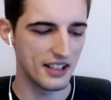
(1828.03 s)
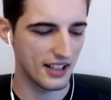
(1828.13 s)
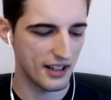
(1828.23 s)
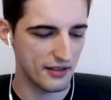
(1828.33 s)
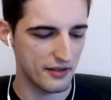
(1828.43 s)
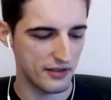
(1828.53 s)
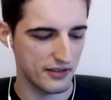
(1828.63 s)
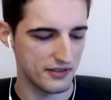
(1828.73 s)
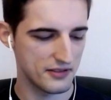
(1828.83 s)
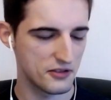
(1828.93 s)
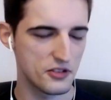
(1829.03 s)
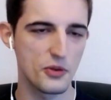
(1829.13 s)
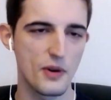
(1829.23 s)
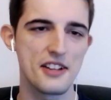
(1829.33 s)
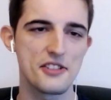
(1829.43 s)
love
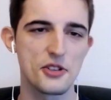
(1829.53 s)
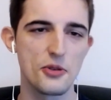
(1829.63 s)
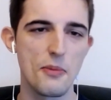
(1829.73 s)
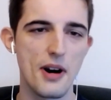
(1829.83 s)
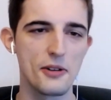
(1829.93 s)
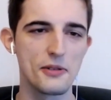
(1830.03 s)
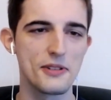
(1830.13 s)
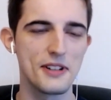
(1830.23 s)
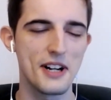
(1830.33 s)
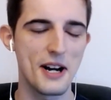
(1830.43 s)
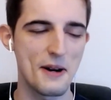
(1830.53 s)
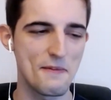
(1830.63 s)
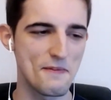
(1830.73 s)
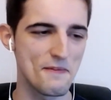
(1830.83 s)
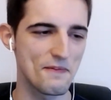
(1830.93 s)
to ask you about,
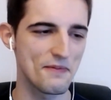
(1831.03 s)
we